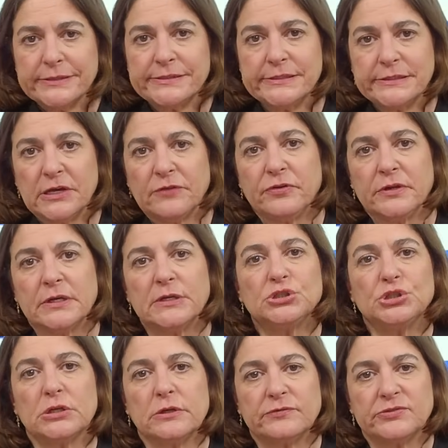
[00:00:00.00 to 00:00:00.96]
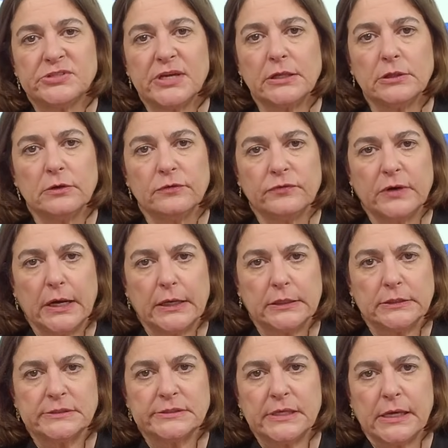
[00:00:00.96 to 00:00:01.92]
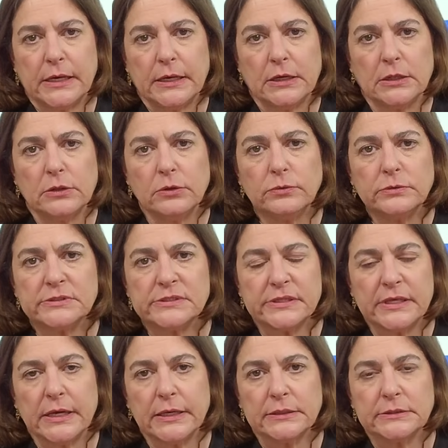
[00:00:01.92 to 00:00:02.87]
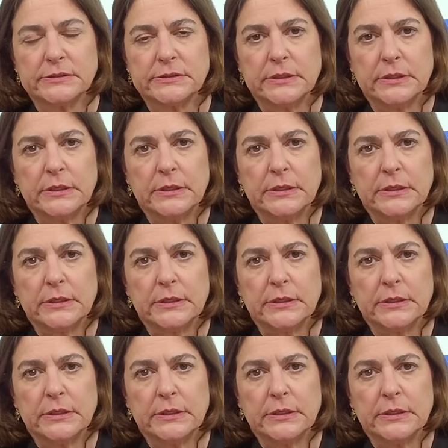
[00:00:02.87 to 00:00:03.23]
definition of settler violence that includes things